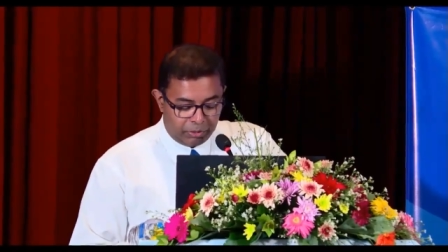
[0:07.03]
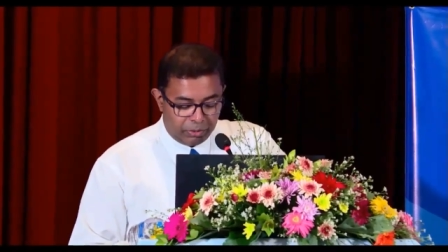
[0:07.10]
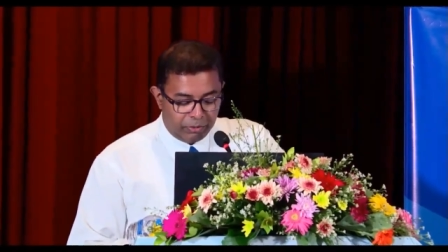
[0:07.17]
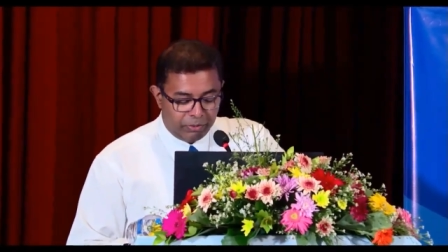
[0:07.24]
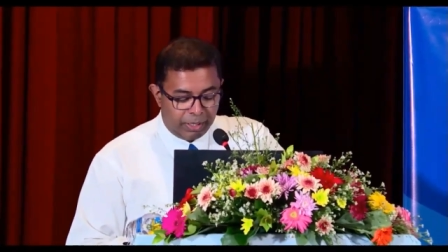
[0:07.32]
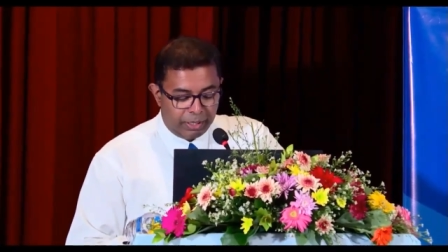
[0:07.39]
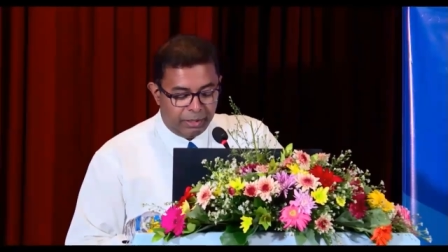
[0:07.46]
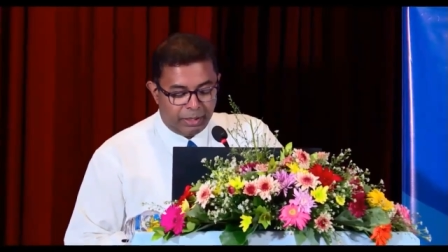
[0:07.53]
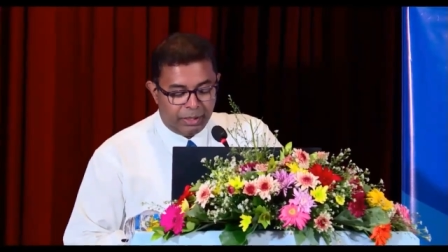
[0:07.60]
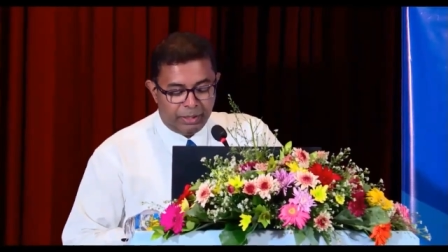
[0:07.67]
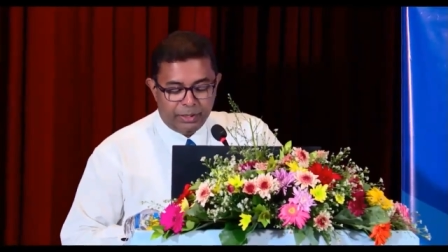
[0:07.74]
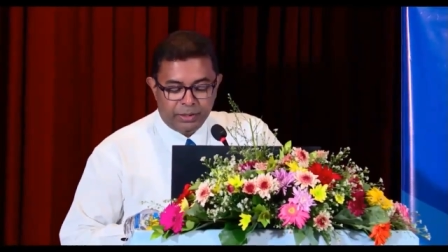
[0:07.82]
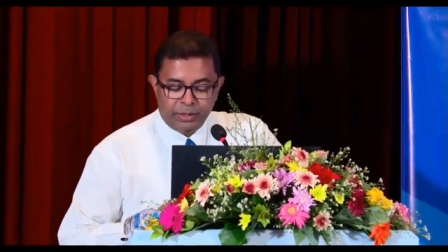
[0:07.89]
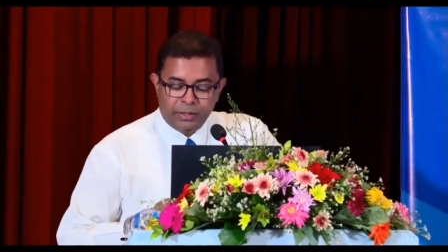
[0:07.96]
So one
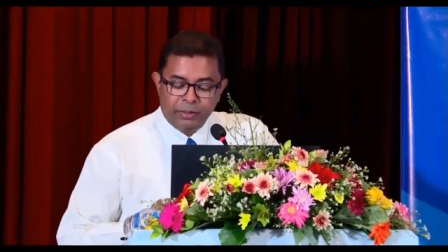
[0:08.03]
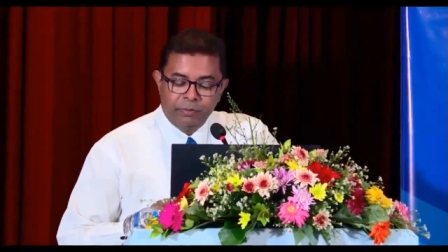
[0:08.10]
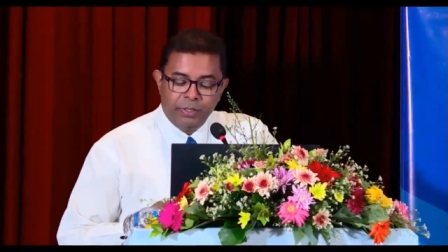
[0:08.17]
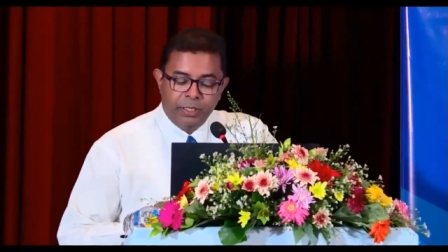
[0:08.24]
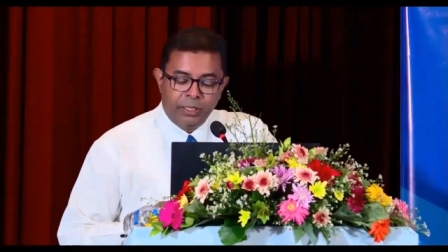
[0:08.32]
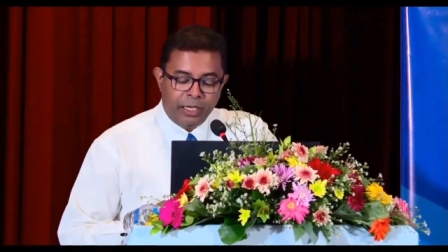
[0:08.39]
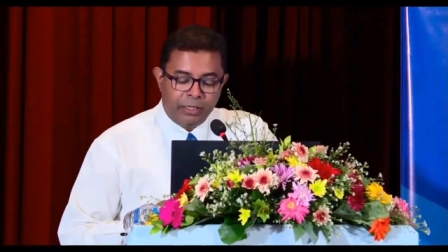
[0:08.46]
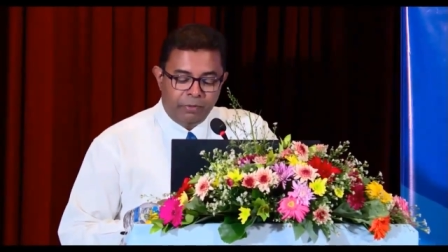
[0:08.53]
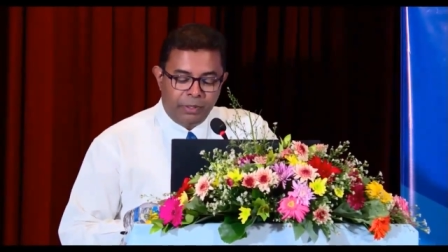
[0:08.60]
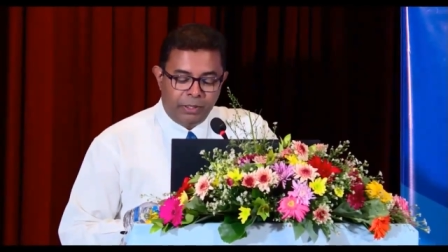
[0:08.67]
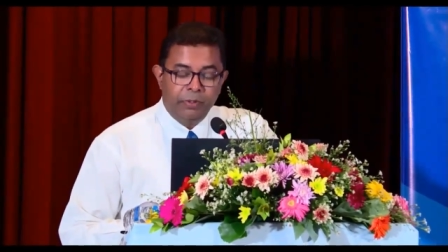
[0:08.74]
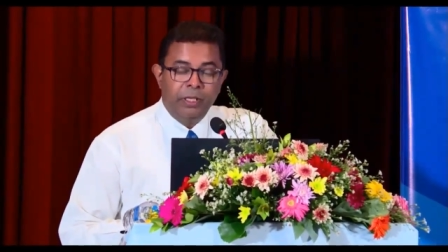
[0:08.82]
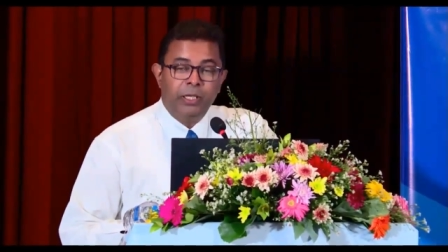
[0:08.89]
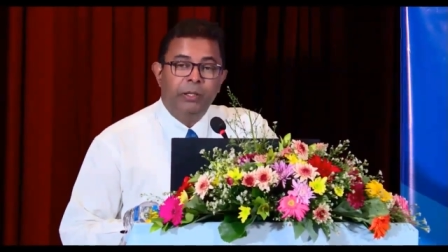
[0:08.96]
thing is a word that
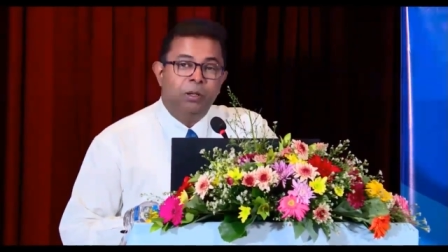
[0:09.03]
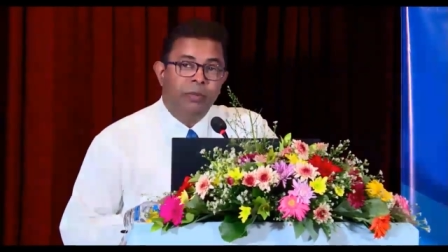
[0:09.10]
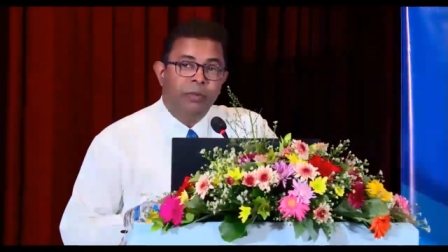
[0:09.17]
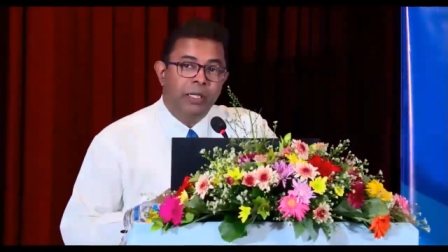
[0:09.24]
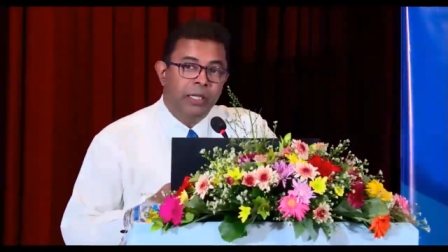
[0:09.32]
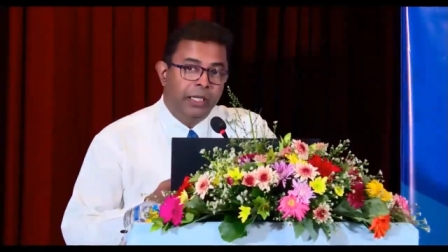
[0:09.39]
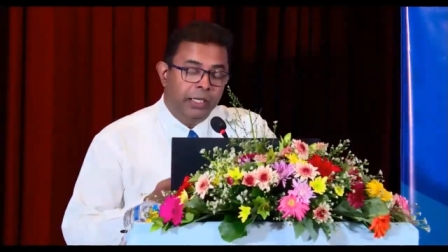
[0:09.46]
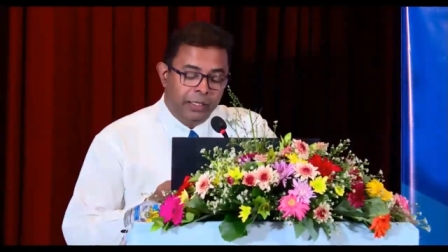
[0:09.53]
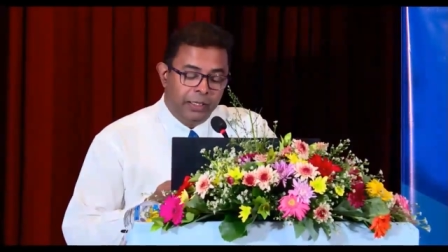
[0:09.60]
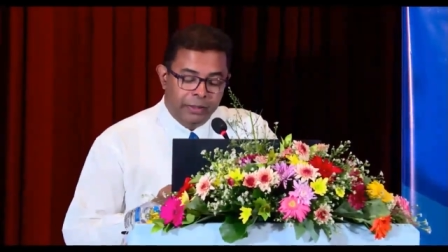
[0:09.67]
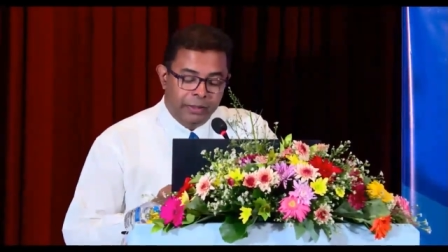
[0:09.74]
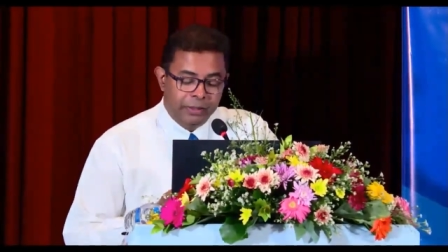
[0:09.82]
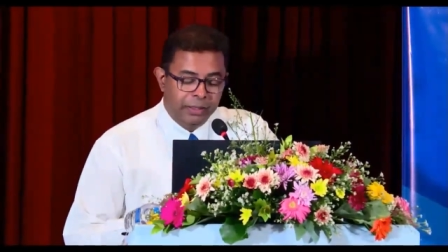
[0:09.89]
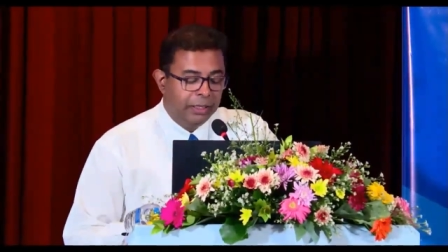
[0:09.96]
we very commonly
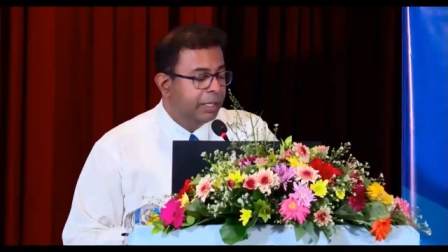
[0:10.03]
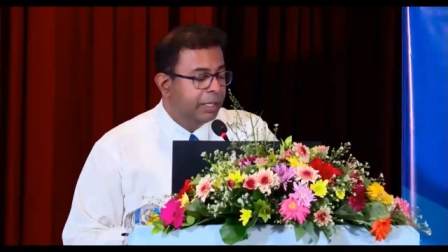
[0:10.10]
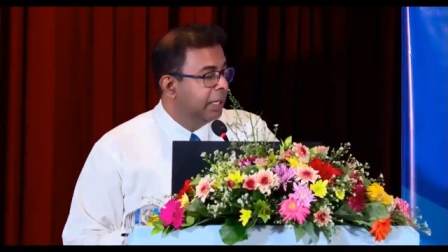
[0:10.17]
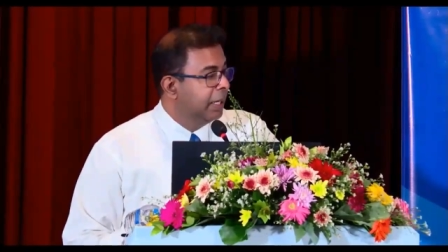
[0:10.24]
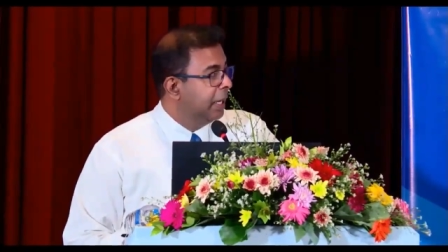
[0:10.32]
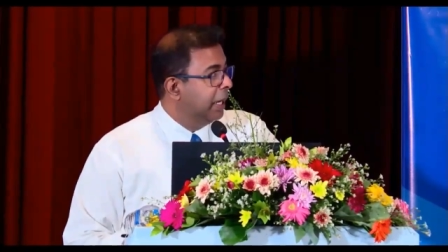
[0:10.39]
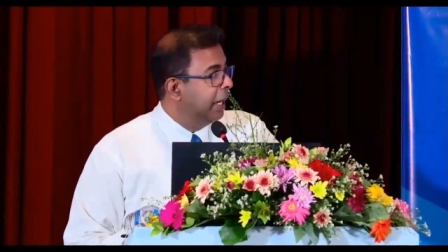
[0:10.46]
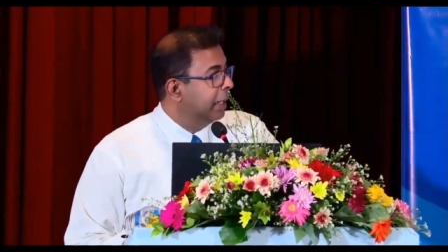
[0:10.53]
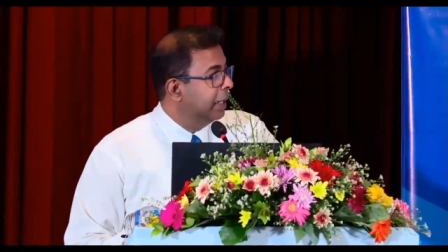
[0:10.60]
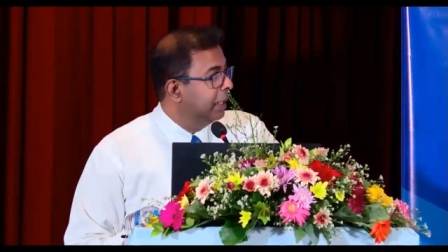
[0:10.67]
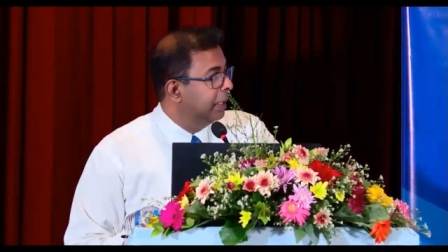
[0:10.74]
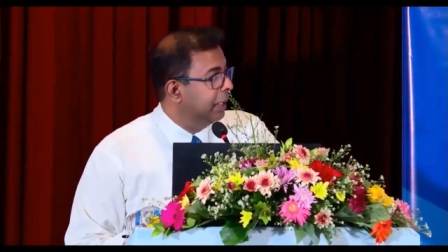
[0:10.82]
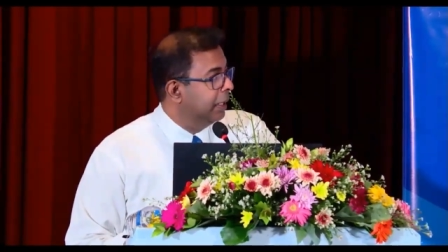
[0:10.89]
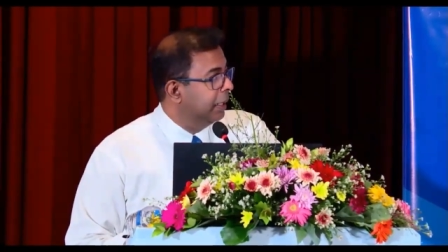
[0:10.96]
hear,
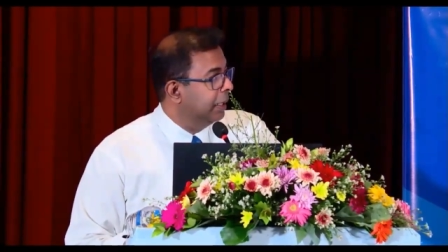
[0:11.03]
and